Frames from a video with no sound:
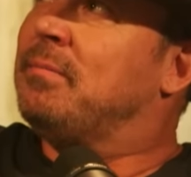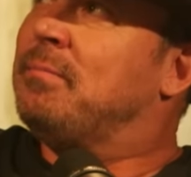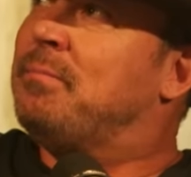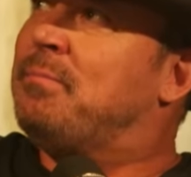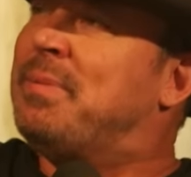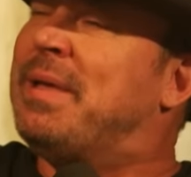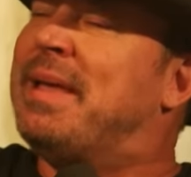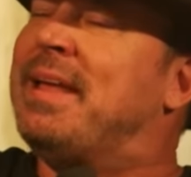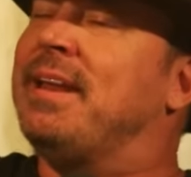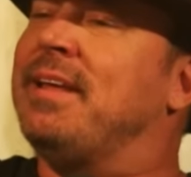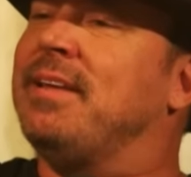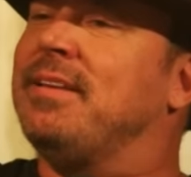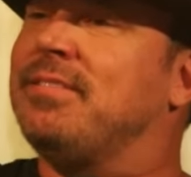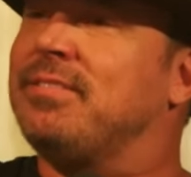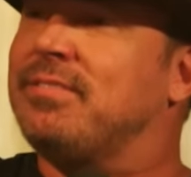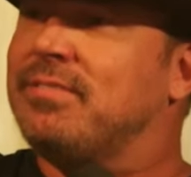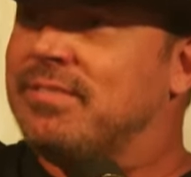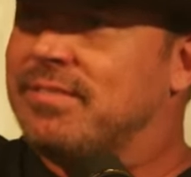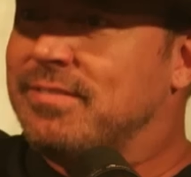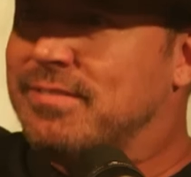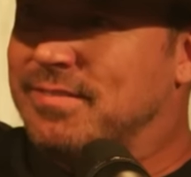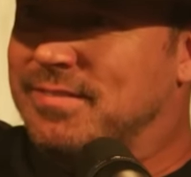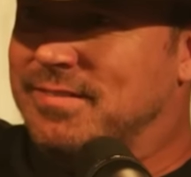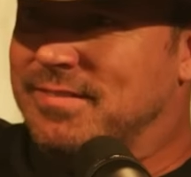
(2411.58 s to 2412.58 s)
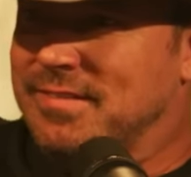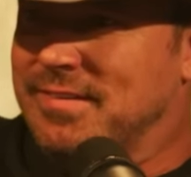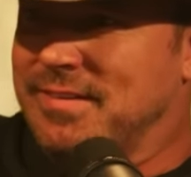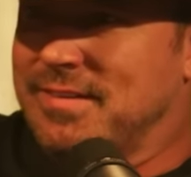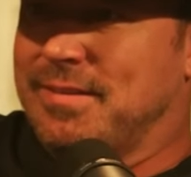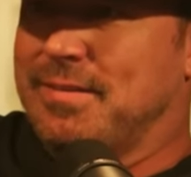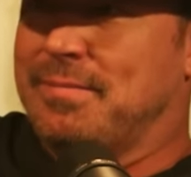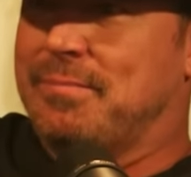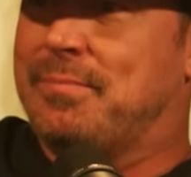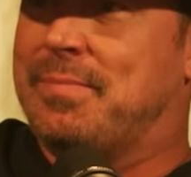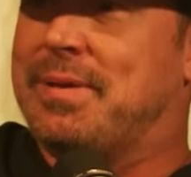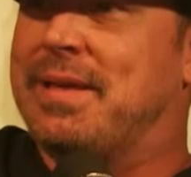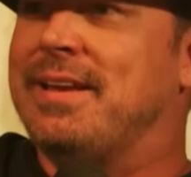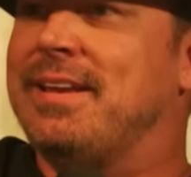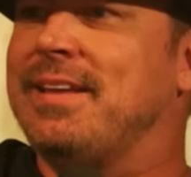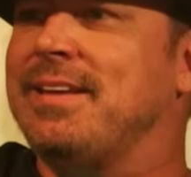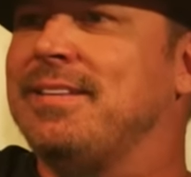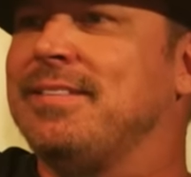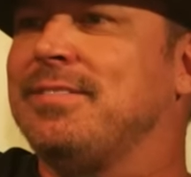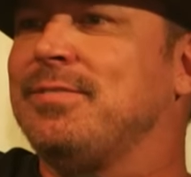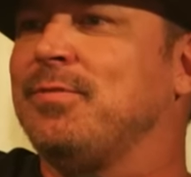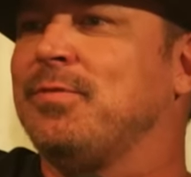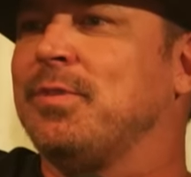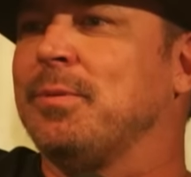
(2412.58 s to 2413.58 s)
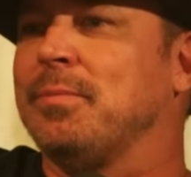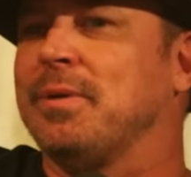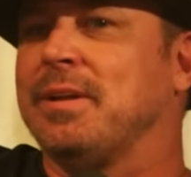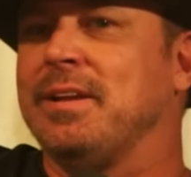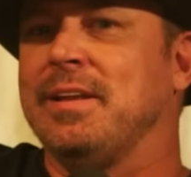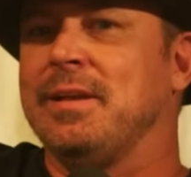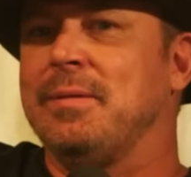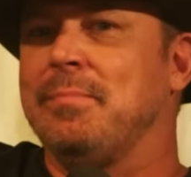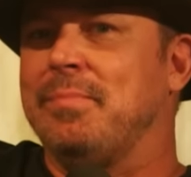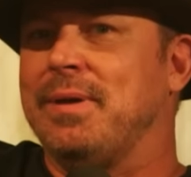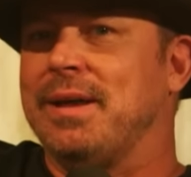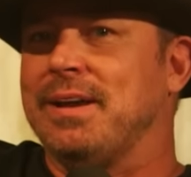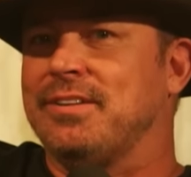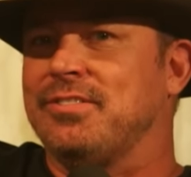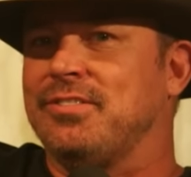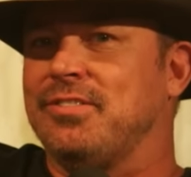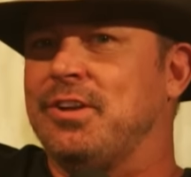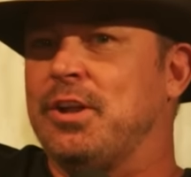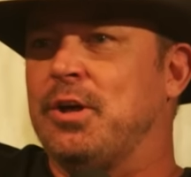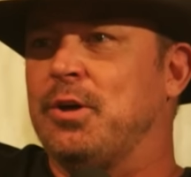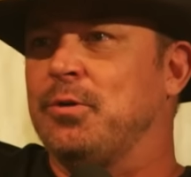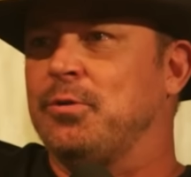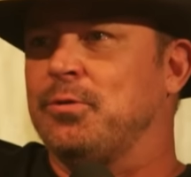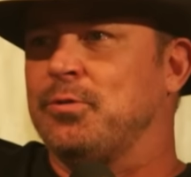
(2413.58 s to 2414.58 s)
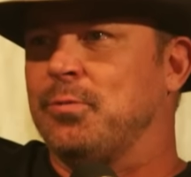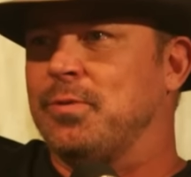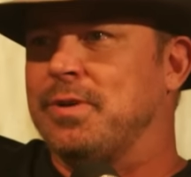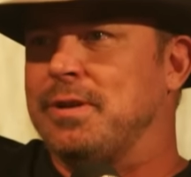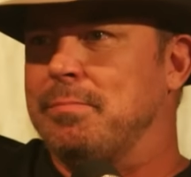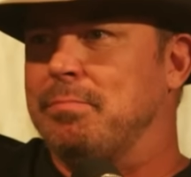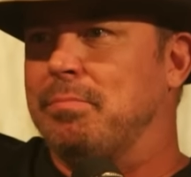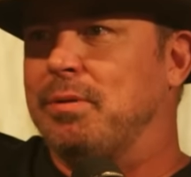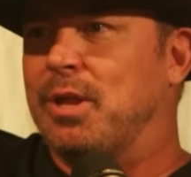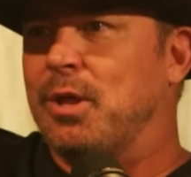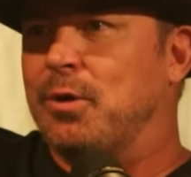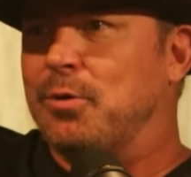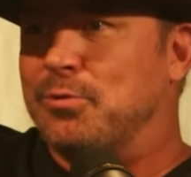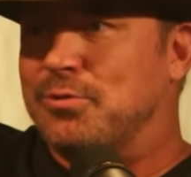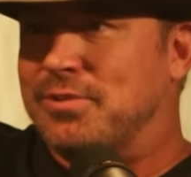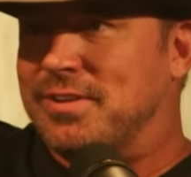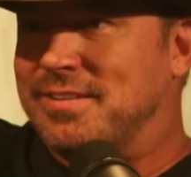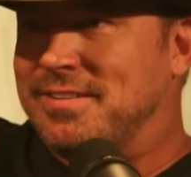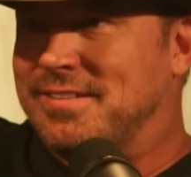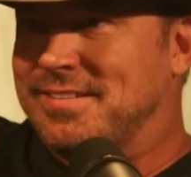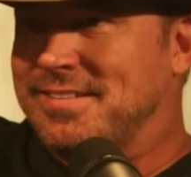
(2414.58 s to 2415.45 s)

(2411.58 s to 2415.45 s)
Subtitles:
pennies from Glenn Beck's nose when he blows it.